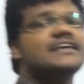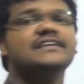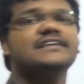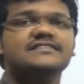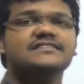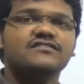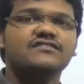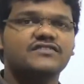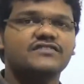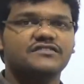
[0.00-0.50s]

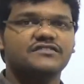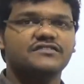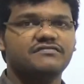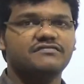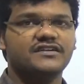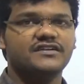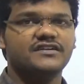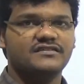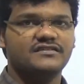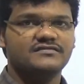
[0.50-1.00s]
of
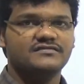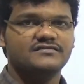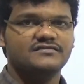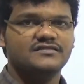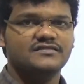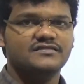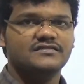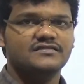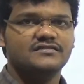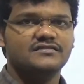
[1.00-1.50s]
different.
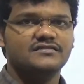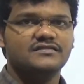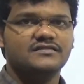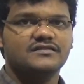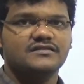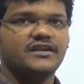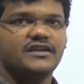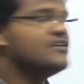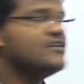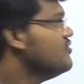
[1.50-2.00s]

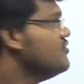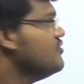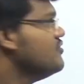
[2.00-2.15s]
Okay. For